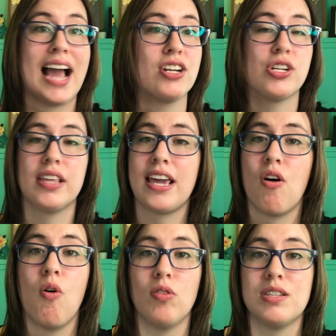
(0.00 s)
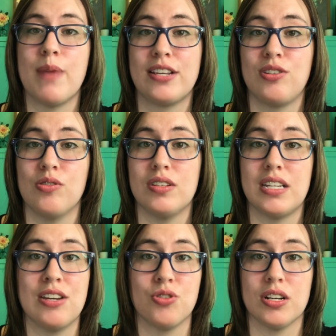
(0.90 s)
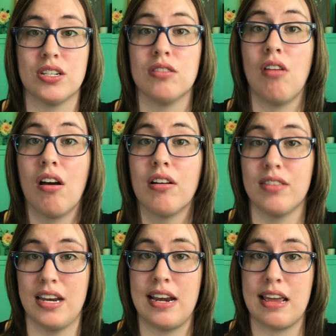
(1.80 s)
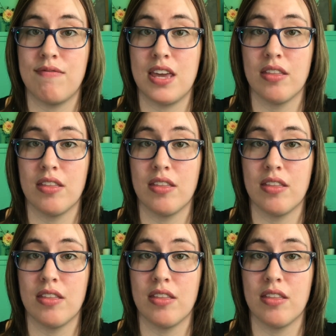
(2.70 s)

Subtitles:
actually holds my students' interest longer than any of the